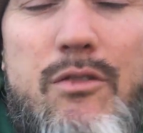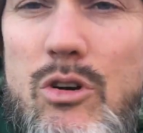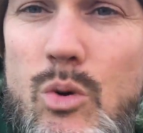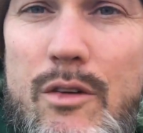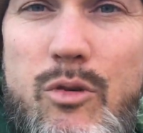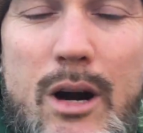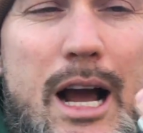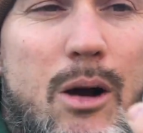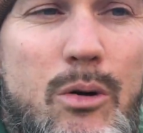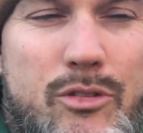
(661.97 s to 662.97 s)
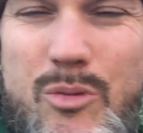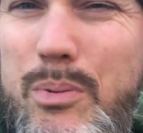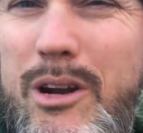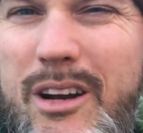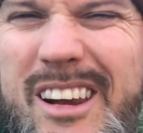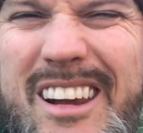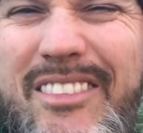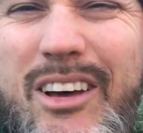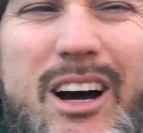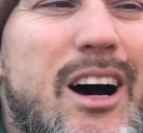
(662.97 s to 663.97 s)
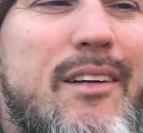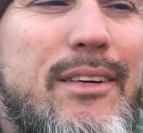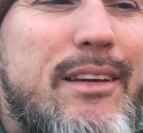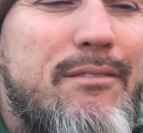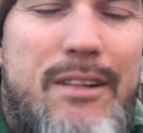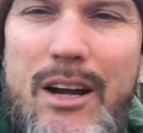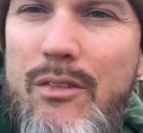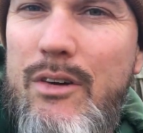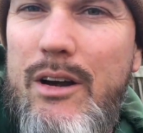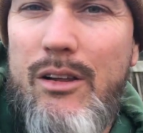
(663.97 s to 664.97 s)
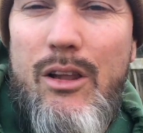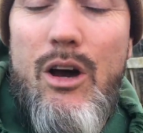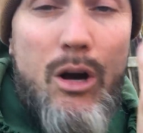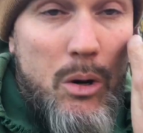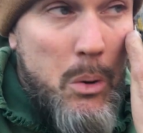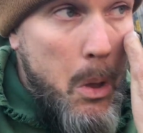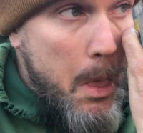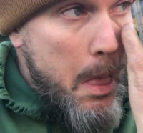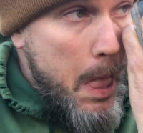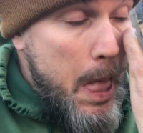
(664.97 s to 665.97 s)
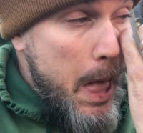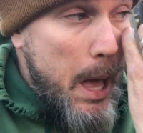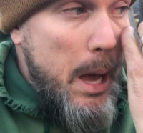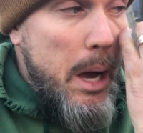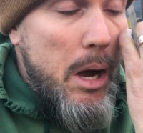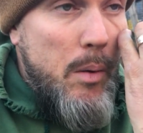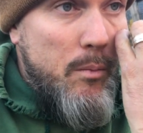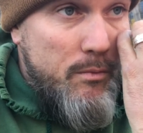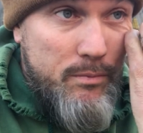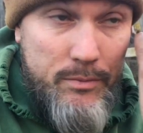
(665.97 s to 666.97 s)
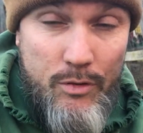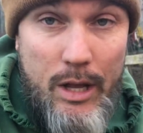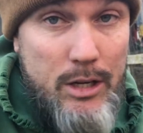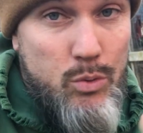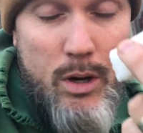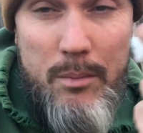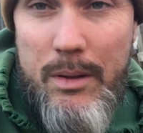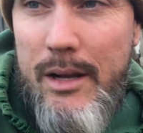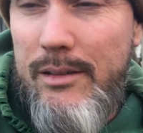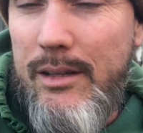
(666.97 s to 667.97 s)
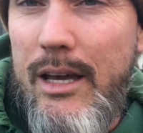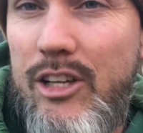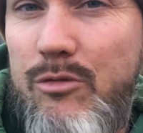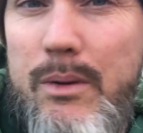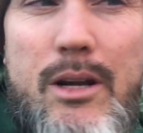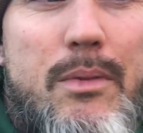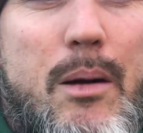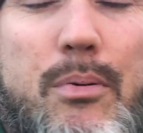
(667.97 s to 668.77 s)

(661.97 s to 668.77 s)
for 24 hours or put it in the oven very, very low um, for like 20 minutes to kind of speed up that